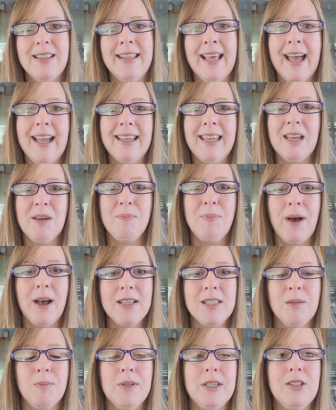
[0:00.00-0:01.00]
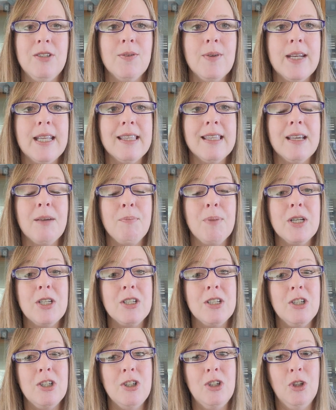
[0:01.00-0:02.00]
That can't possibly do anything. But
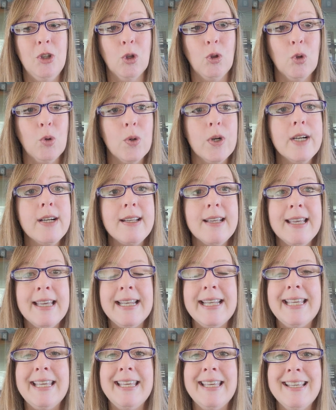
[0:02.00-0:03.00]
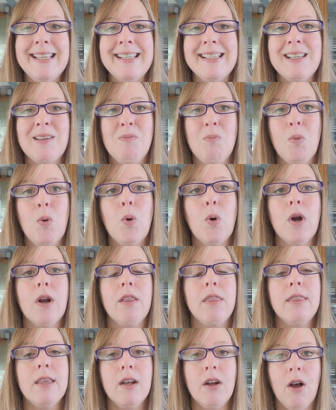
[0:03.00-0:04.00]
to the Lord, it is
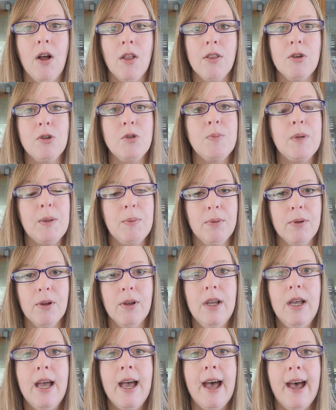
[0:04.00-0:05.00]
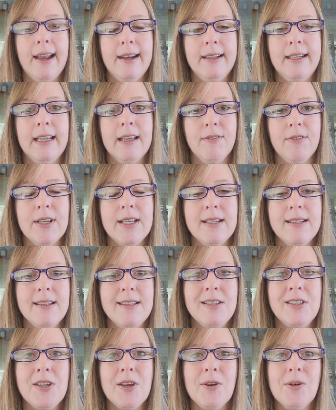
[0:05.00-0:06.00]
more than all those people had given.
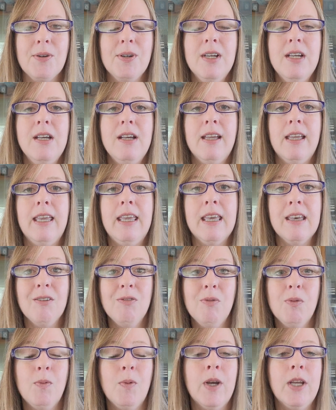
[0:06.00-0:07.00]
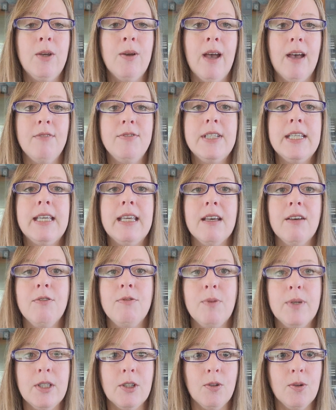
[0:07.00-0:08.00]
So give what you have to
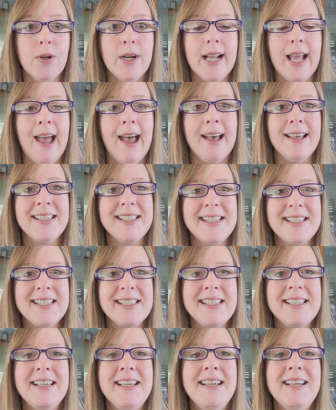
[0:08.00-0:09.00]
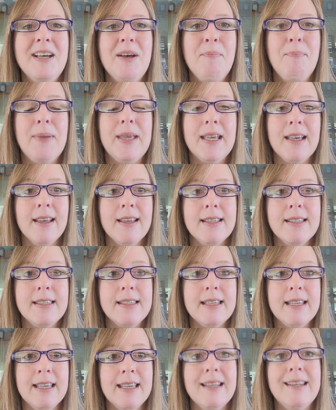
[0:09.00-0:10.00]
give when the Lord asks,
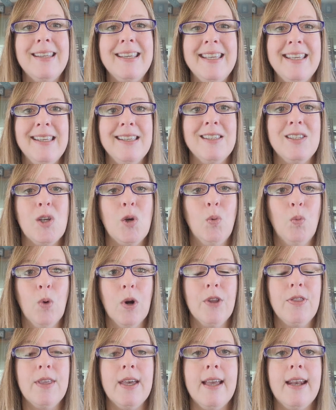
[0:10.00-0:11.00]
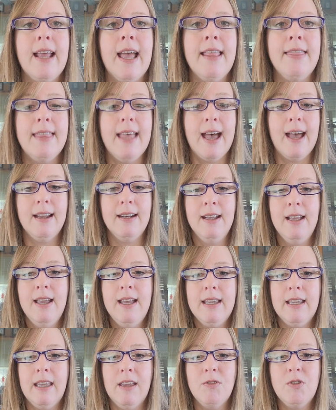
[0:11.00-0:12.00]
because it is worth it. And that
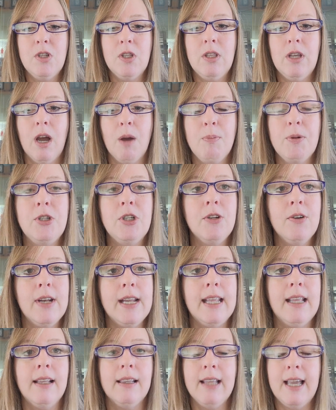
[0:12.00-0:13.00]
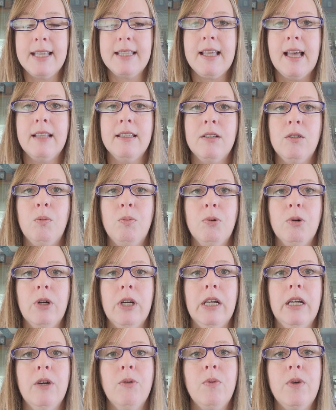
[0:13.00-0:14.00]
gives you the opportunity, like that little
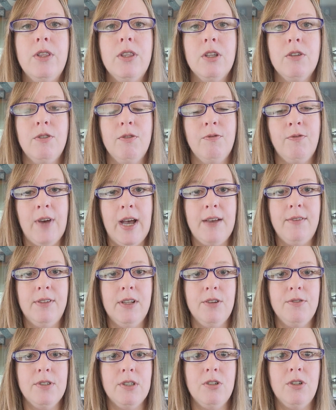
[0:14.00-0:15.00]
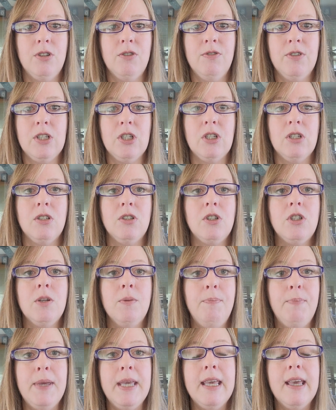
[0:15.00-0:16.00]
boy with the 5 loaves and 2 fishes, to
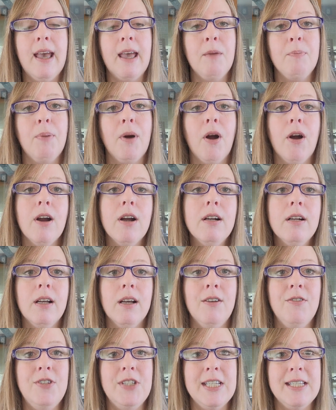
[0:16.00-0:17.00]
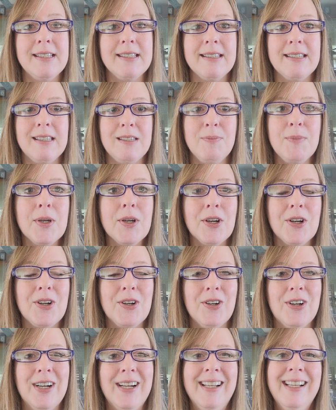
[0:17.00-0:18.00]
be a part of Jesus's
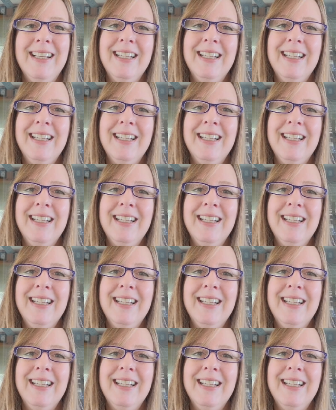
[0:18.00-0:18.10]
miracle.